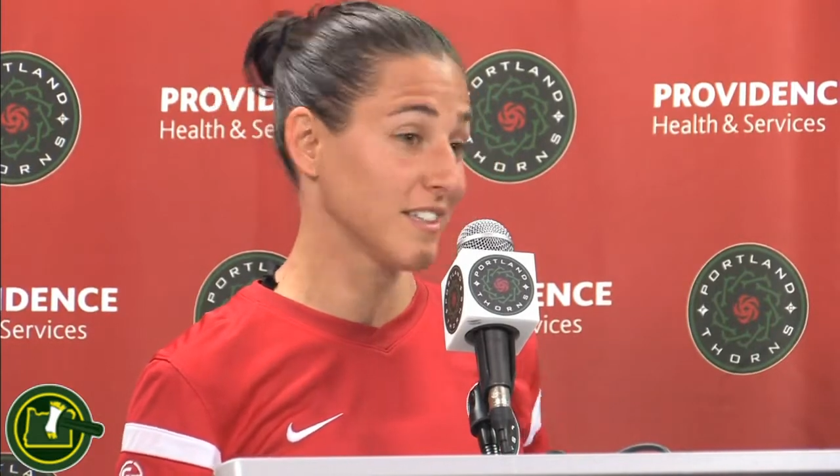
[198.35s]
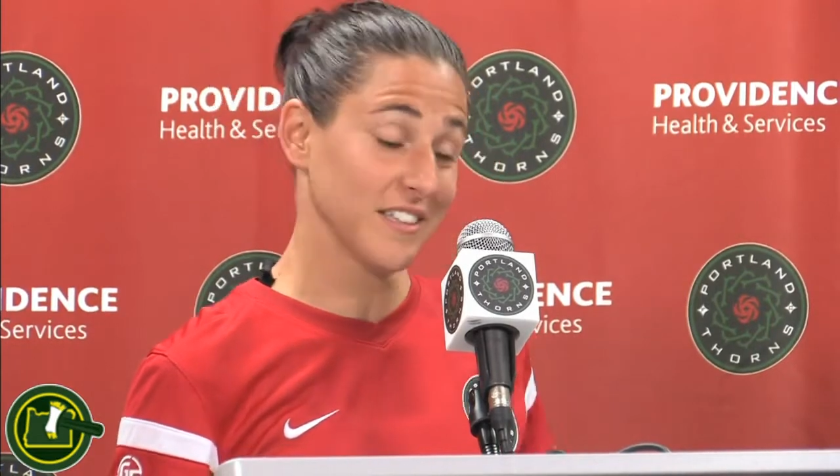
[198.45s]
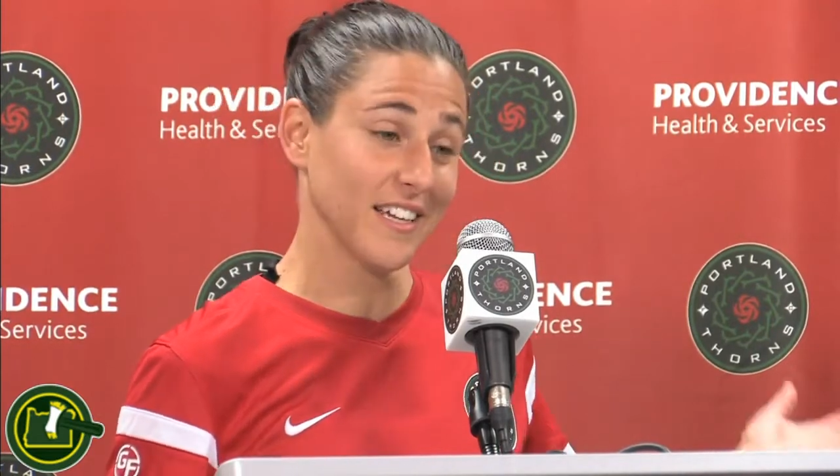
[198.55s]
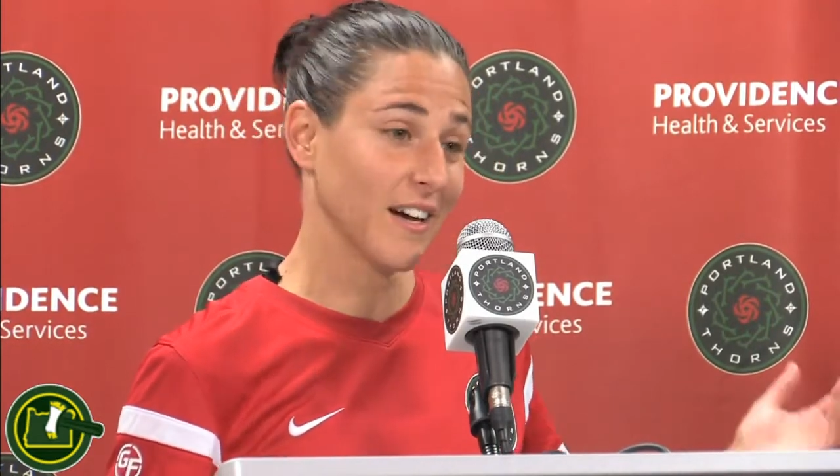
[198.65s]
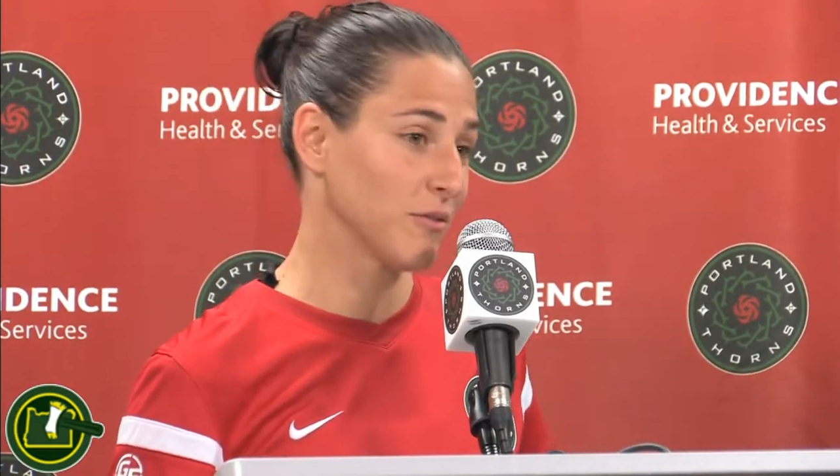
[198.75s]

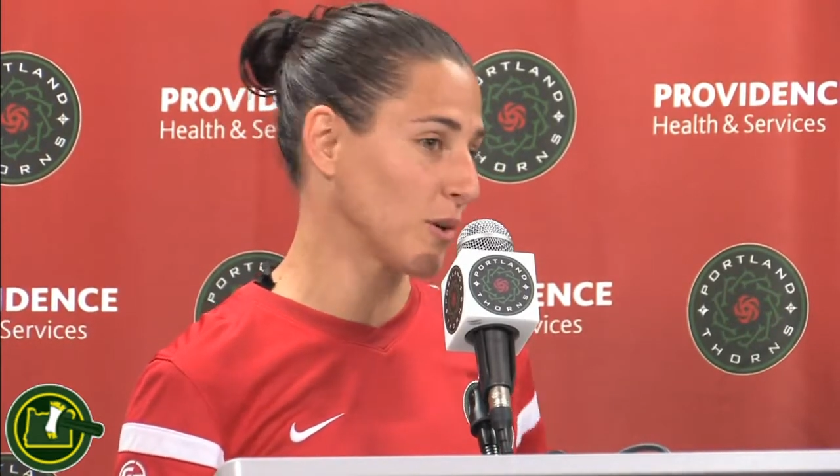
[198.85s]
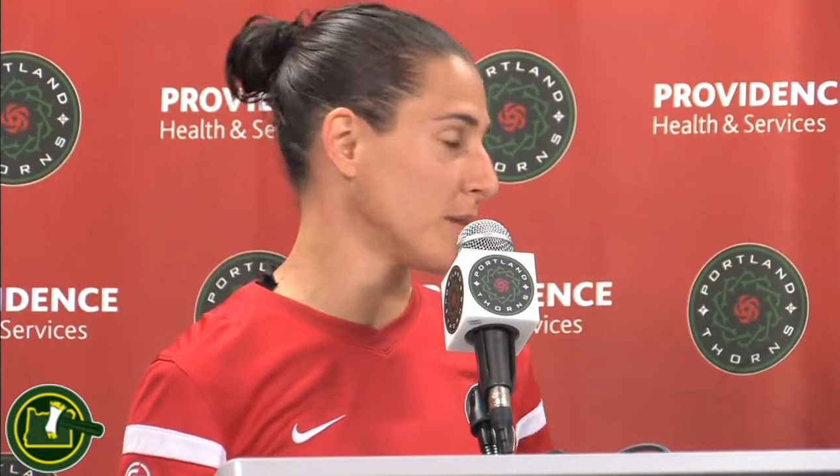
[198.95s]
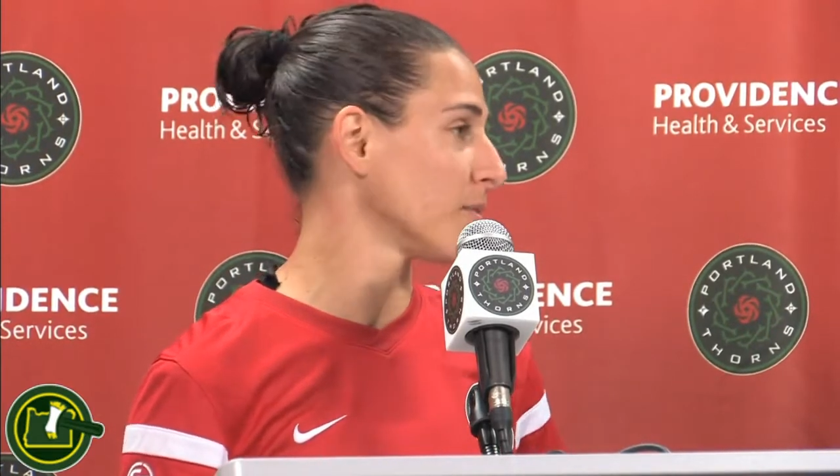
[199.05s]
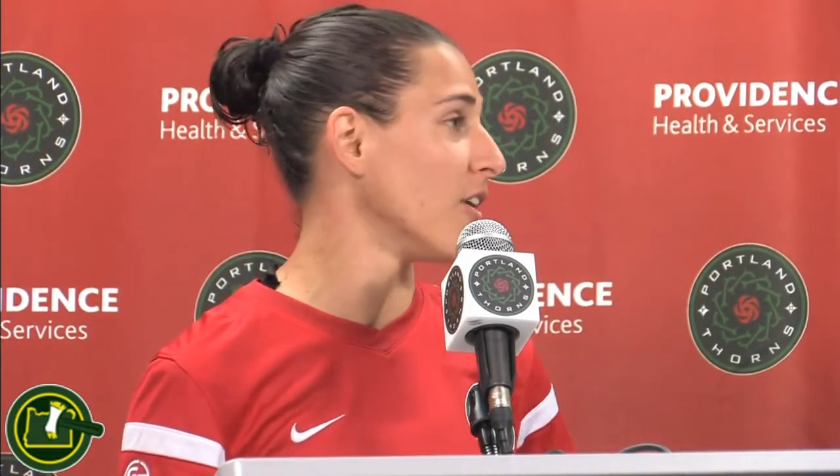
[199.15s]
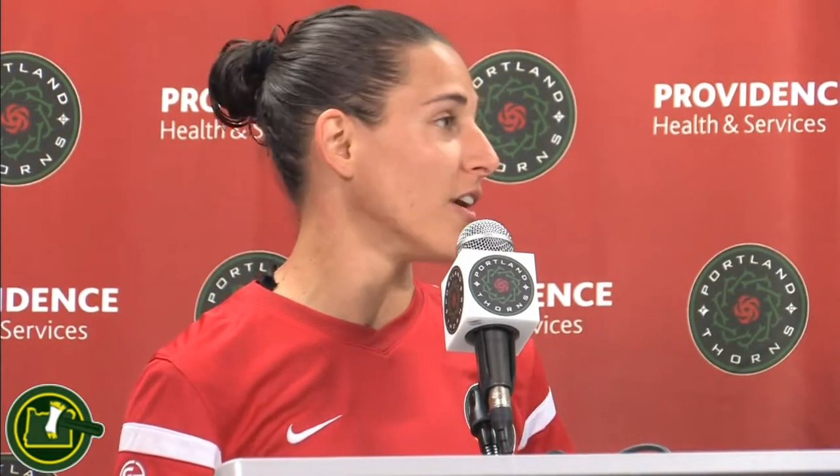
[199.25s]
and they have to
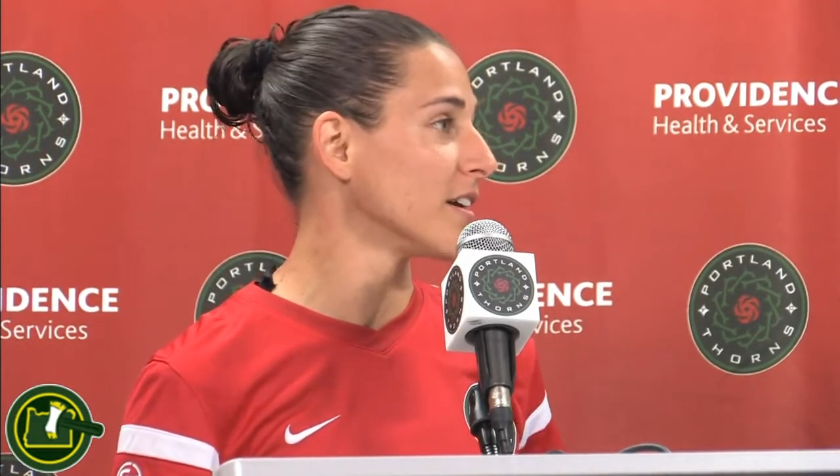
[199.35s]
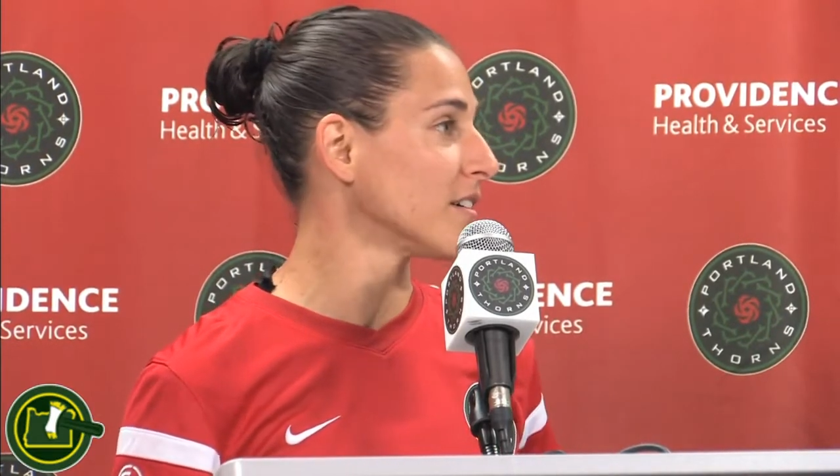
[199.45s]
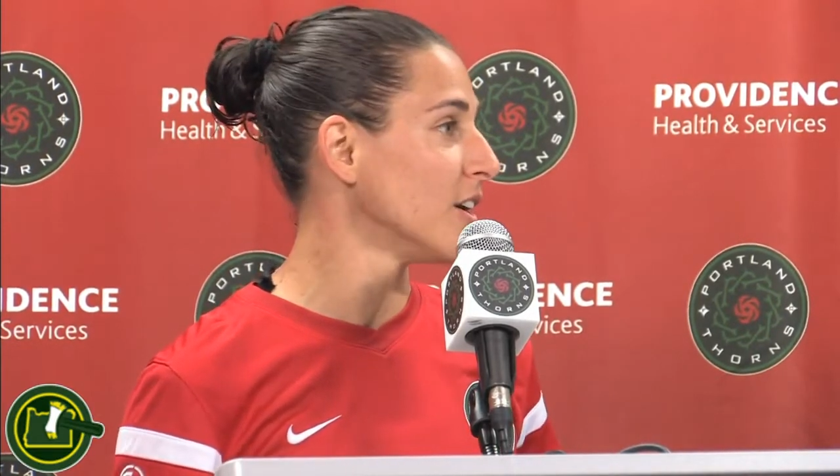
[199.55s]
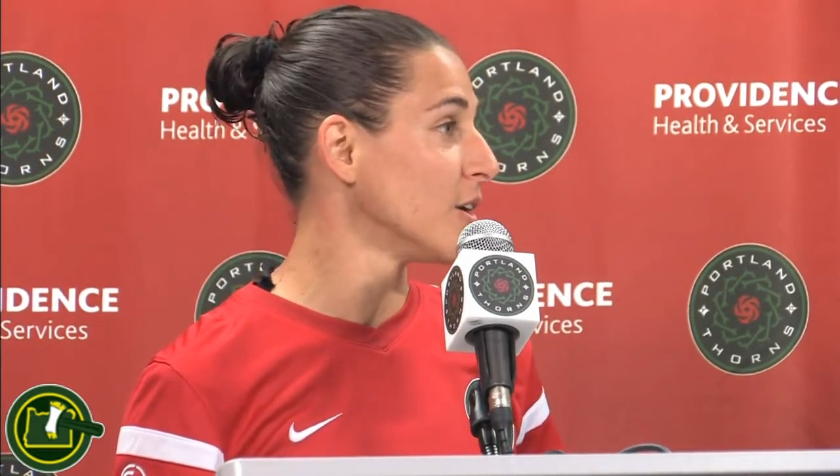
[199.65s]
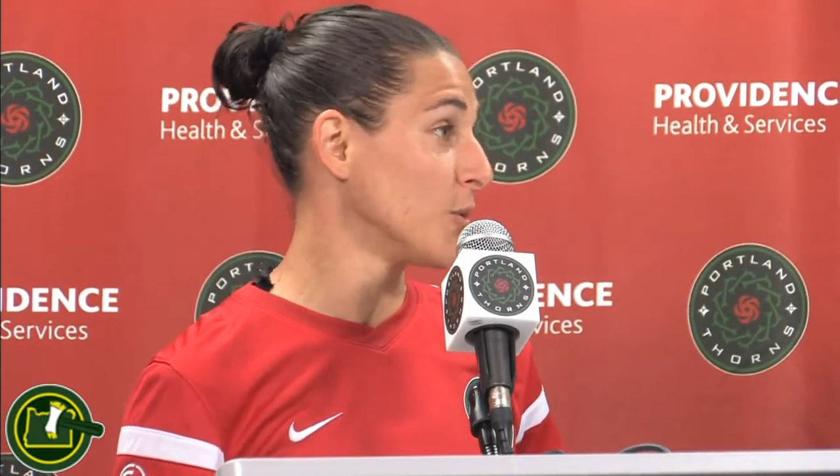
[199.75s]
keep going.